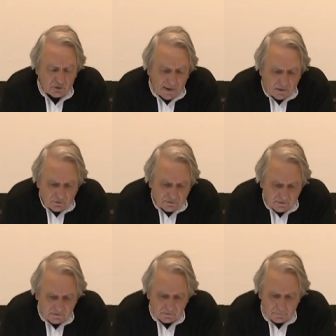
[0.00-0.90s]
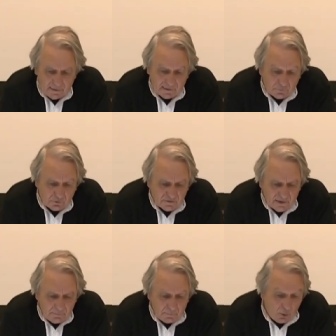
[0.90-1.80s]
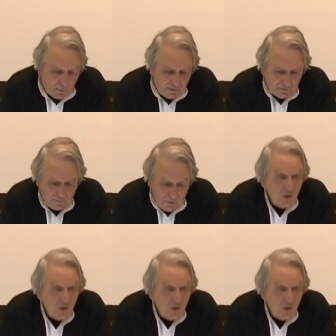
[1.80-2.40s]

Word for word: diagnosis made at the same moment